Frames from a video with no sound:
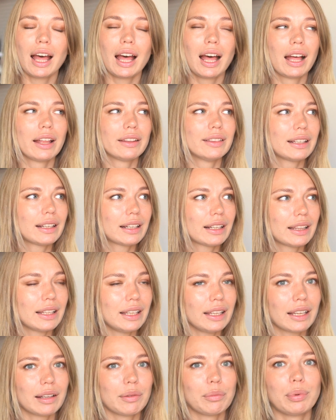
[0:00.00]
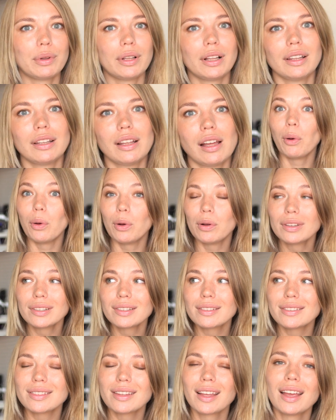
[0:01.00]
the clickable
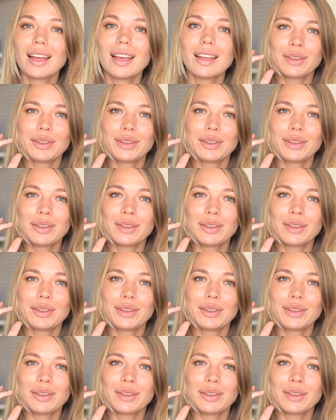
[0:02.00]
posts.